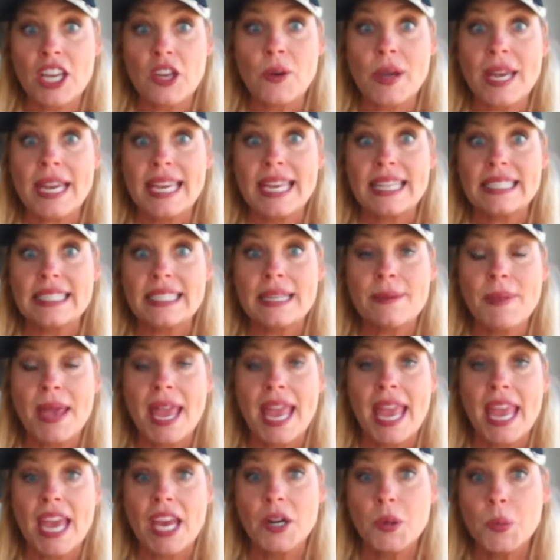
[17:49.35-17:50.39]
You can get some
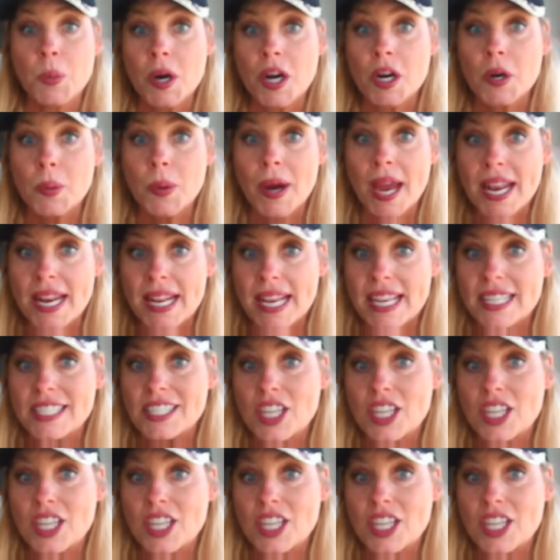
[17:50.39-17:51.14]
handwork ready.